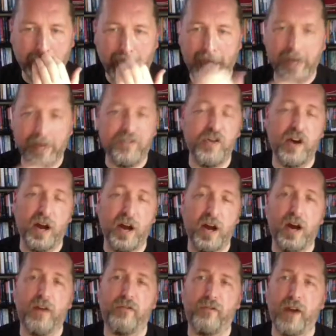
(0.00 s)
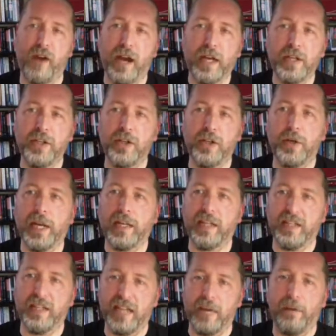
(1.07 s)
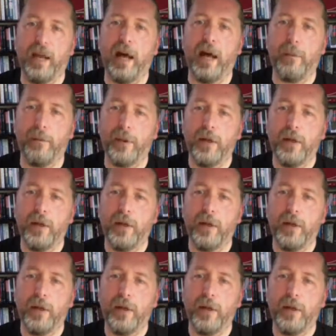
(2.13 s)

And if you're at half range, you get to double up